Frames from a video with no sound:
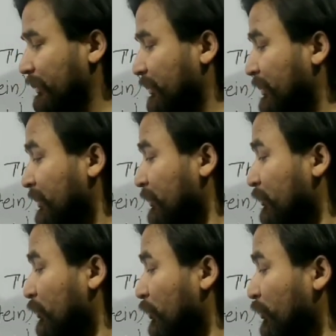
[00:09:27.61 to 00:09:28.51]
a
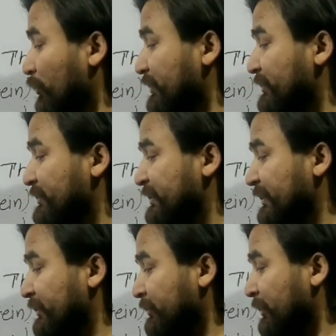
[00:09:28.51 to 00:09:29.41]
glow is
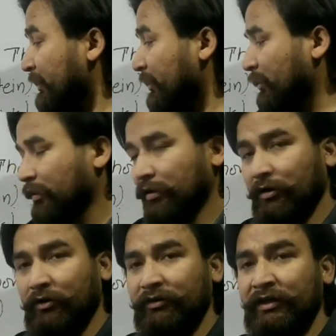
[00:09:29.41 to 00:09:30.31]
seen
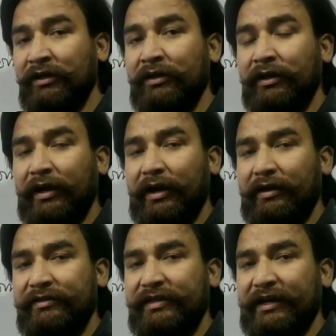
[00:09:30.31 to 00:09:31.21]
on the
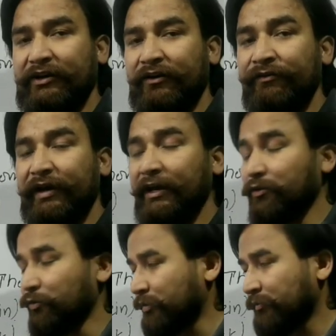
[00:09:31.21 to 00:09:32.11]
side of
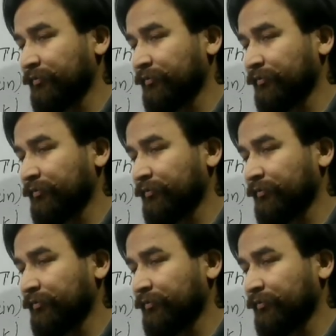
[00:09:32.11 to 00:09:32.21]
anode.